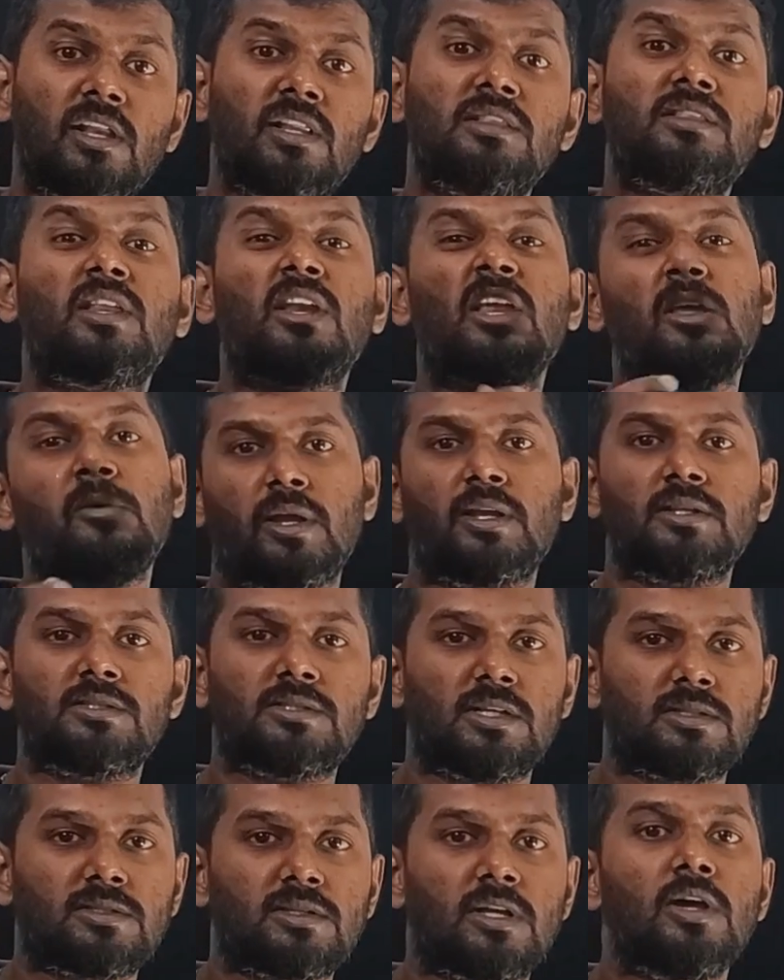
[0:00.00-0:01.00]
are in 3
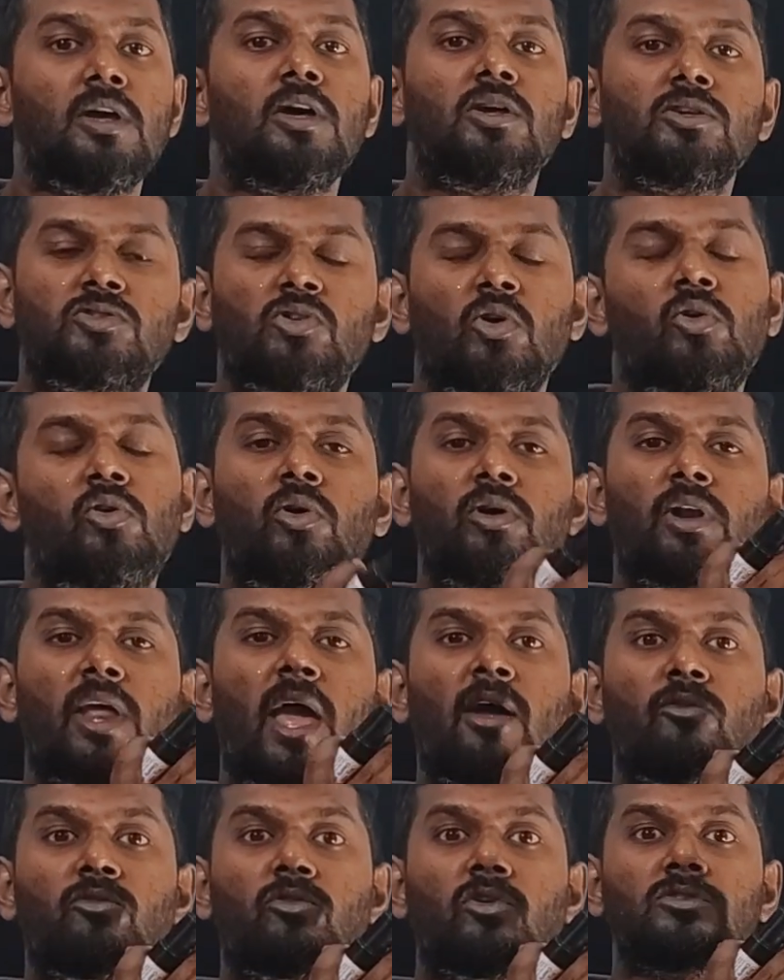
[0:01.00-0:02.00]
pages. So you
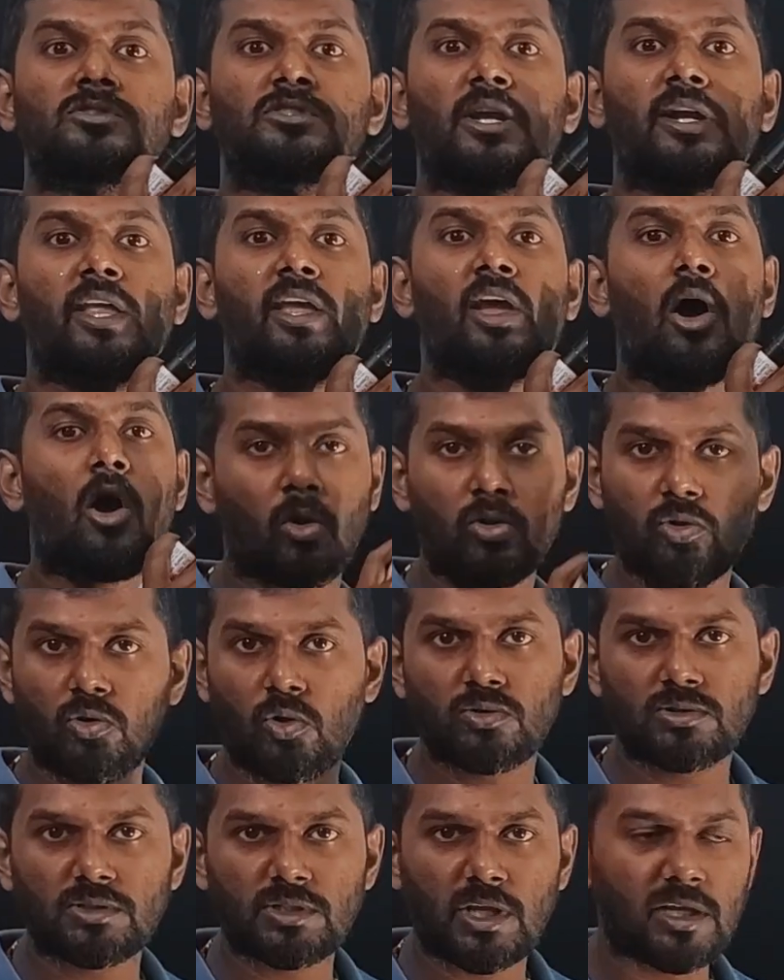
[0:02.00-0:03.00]
don't have to study
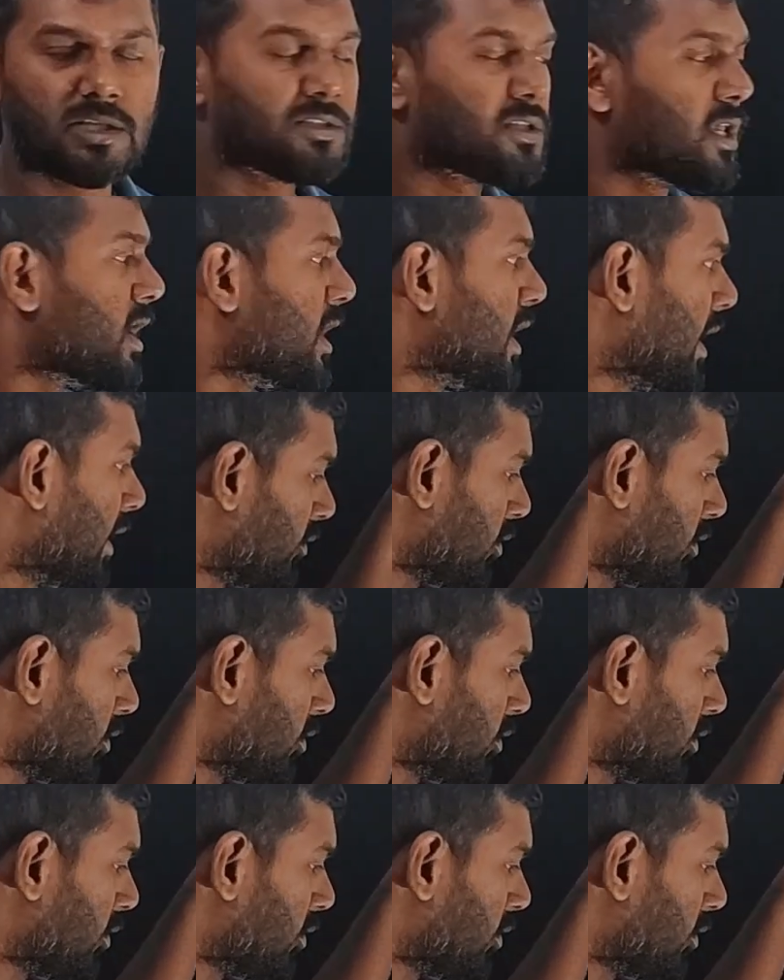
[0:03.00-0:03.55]
all those things.